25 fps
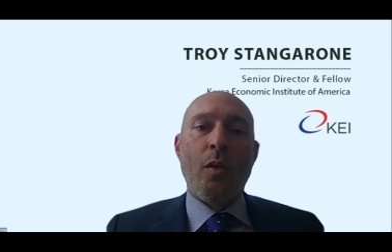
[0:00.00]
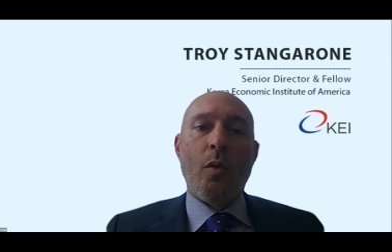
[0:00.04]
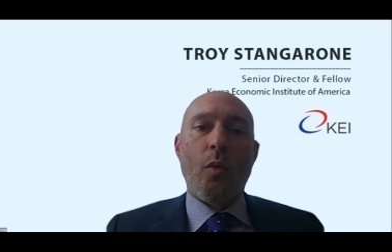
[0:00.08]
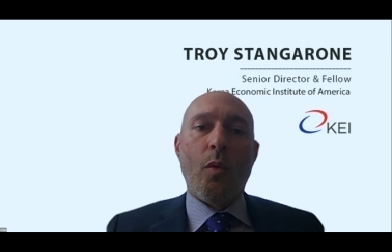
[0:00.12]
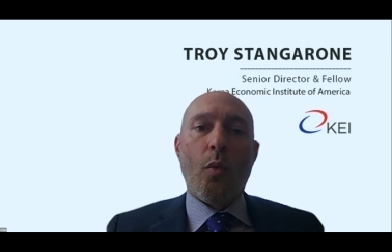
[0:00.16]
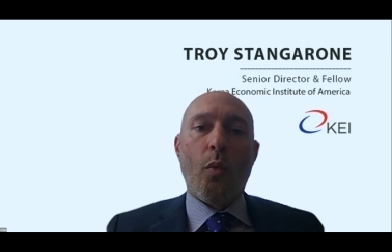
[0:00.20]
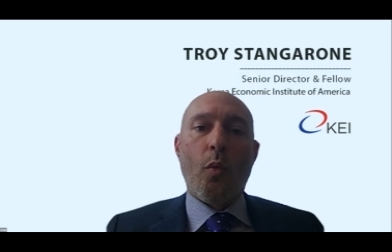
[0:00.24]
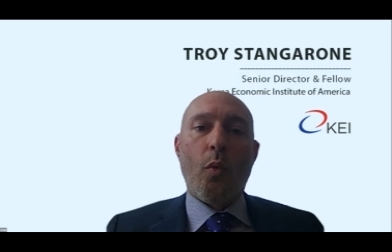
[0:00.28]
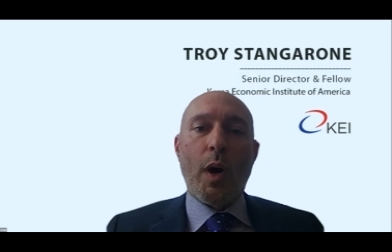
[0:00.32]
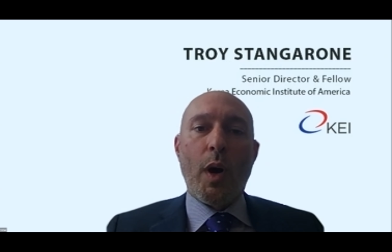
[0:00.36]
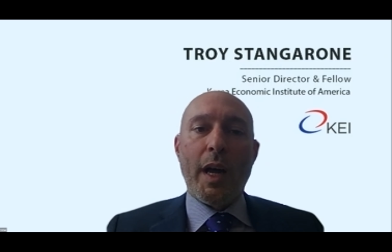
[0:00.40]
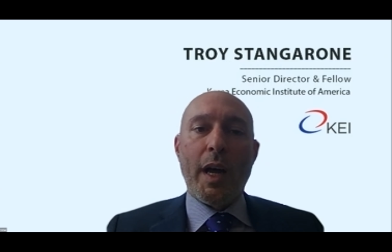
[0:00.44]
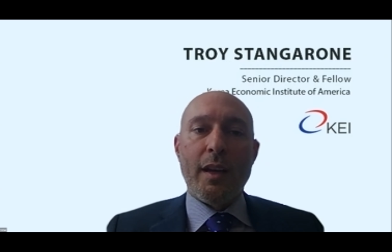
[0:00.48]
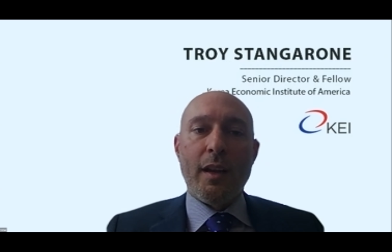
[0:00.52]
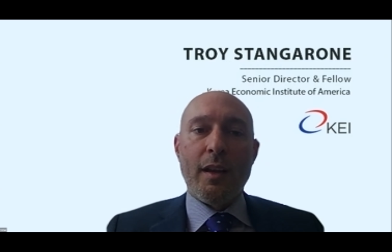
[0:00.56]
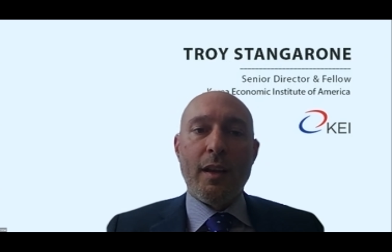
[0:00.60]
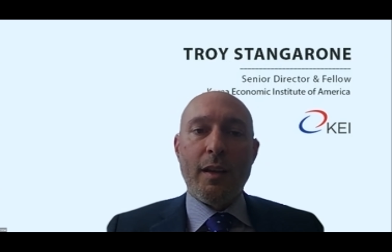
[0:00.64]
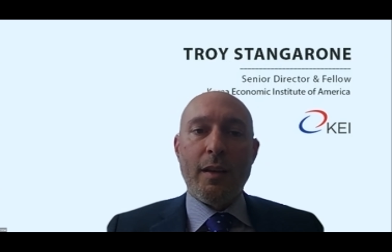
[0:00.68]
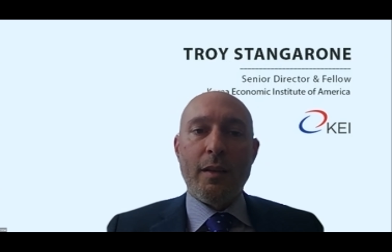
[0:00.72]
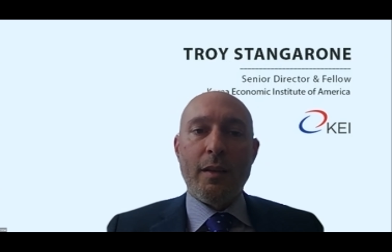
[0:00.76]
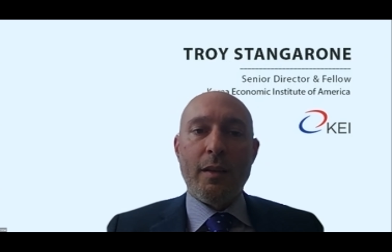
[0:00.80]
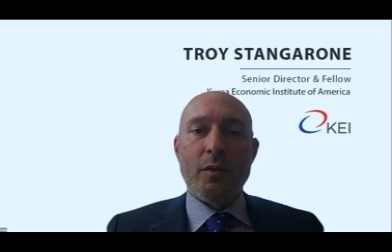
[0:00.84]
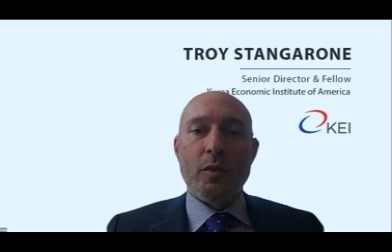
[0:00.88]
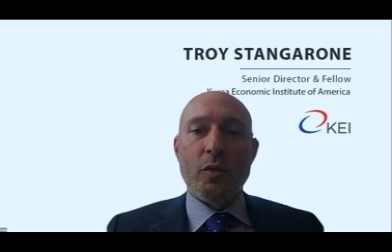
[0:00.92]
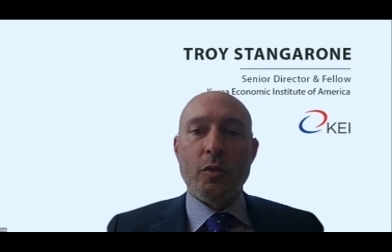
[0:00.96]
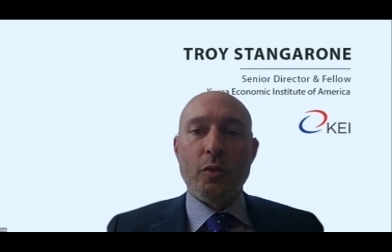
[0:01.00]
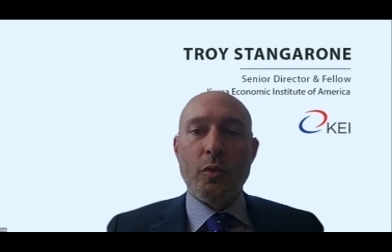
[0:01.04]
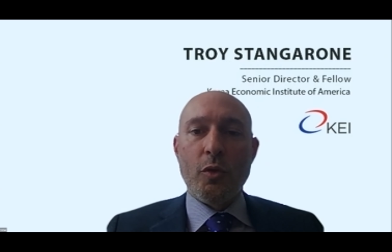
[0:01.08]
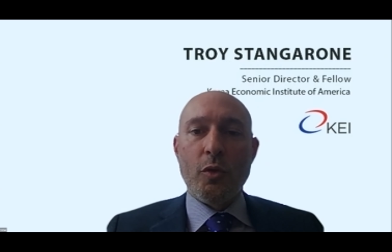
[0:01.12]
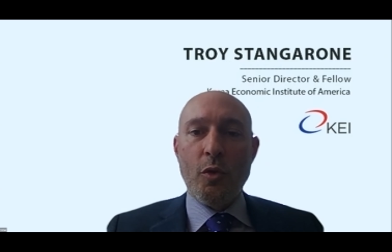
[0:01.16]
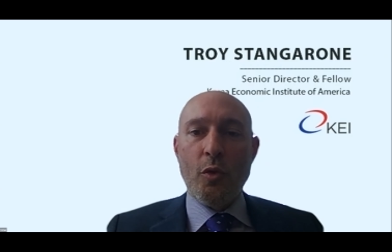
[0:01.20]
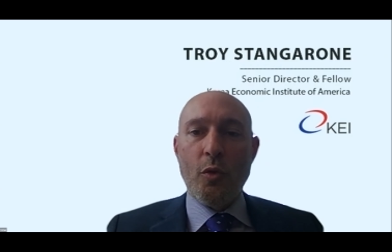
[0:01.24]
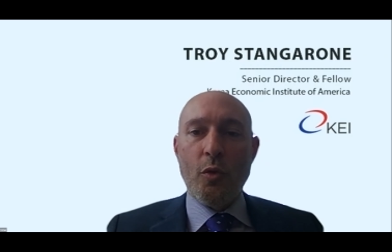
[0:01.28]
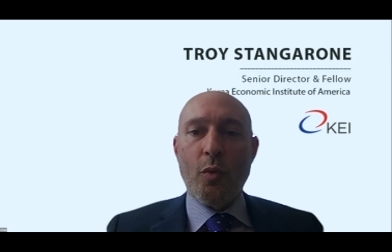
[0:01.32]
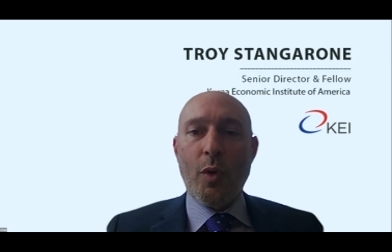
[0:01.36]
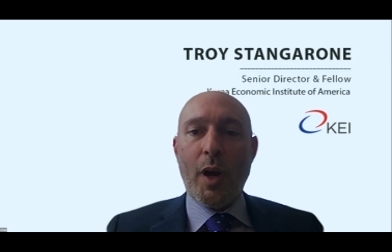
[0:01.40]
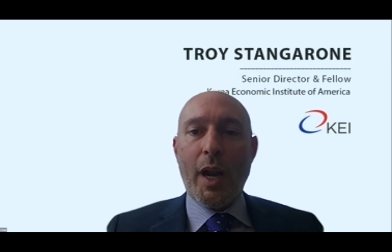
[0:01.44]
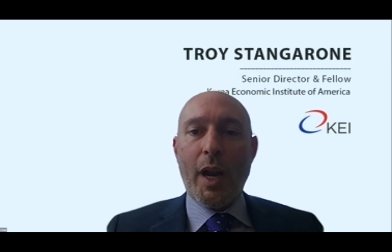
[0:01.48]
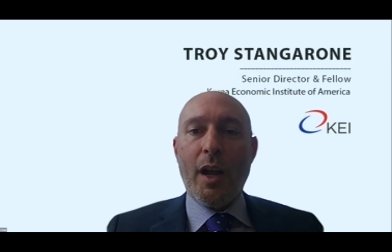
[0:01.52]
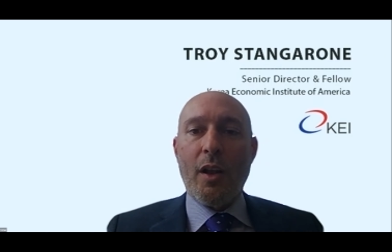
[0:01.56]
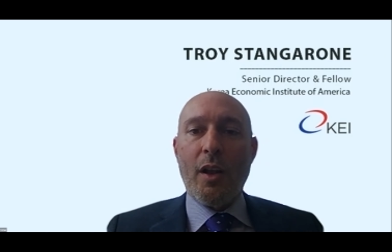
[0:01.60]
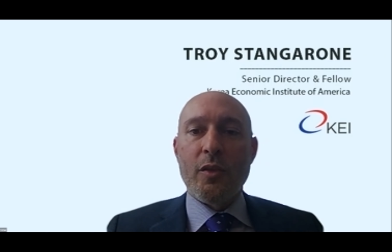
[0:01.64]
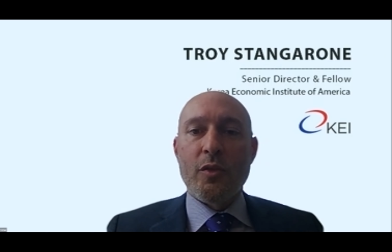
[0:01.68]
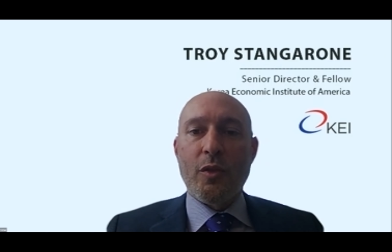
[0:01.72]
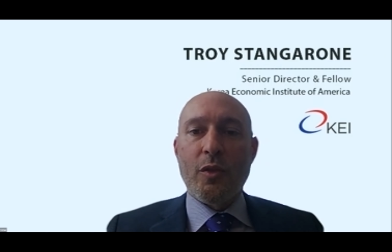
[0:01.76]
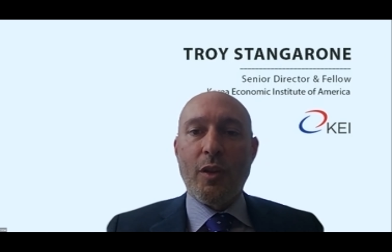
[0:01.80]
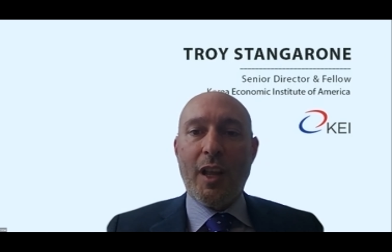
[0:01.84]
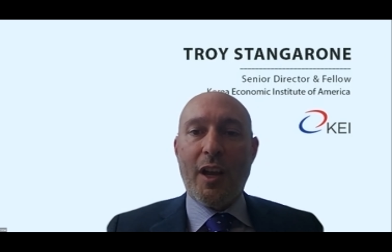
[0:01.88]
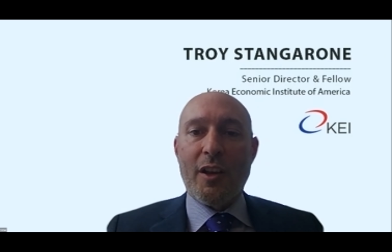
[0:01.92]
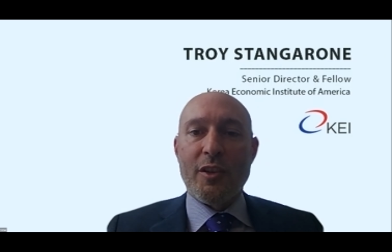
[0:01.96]
what new rounds
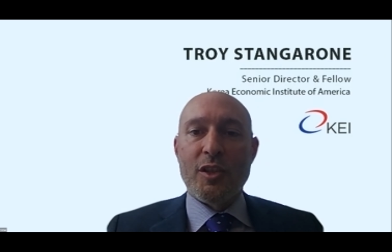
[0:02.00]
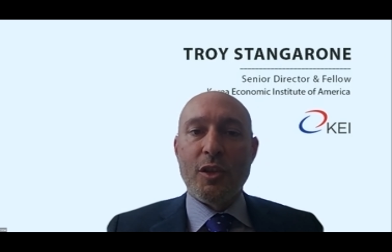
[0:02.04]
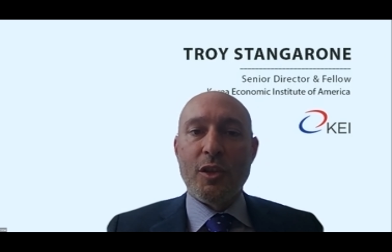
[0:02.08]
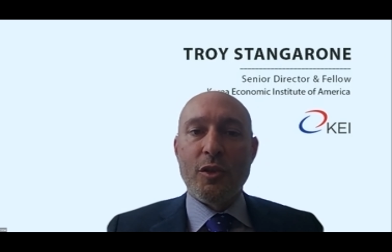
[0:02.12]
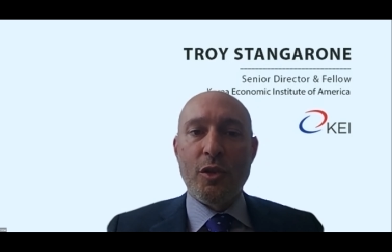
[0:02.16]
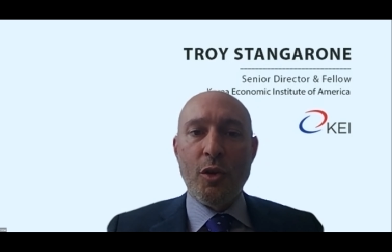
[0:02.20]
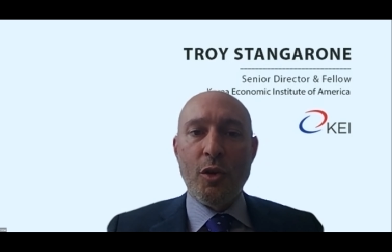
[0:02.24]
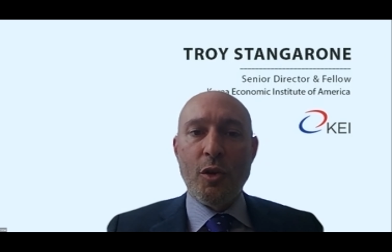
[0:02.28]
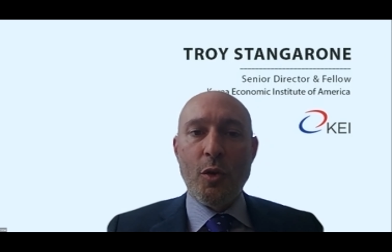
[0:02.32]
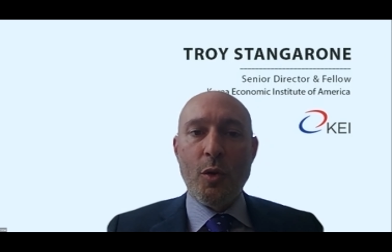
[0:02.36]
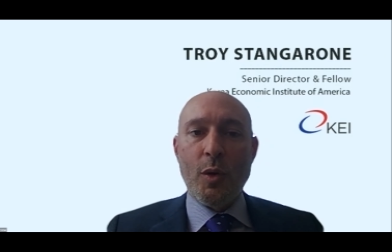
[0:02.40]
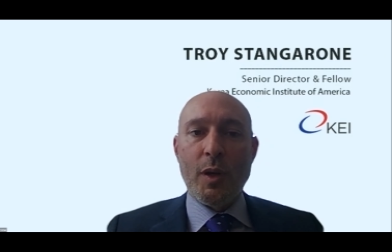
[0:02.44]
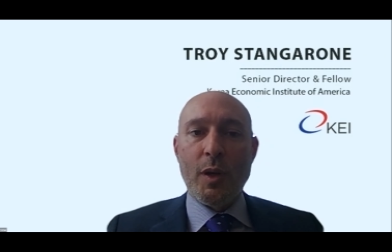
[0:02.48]
allow us to do